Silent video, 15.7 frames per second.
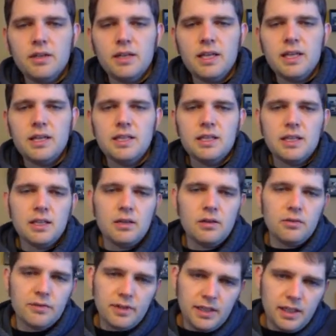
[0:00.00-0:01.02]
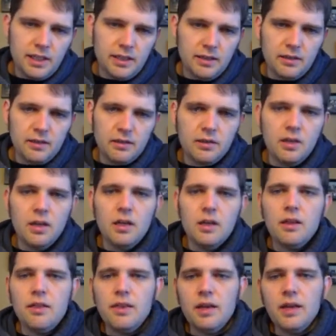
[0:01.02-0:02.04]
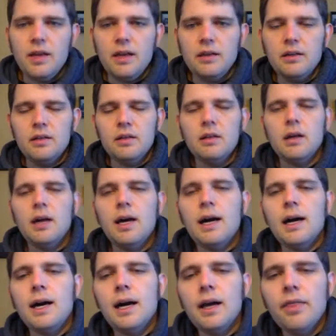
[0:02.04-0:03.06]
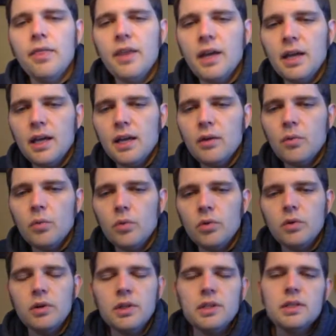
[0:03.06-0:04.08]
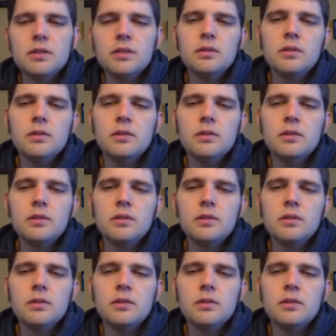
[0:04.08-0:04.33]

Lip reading: and they need to get over here, then they would,